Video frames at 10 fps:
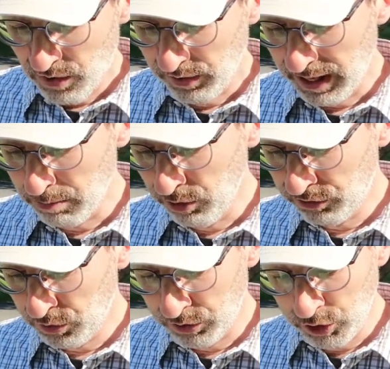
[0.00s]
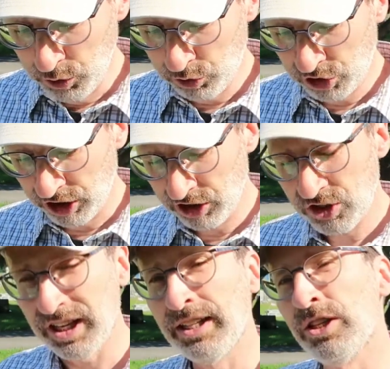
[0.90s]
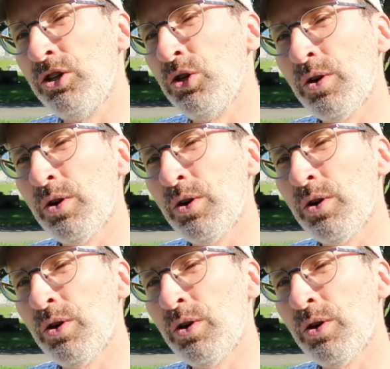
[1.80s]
when they moved to a new church in the new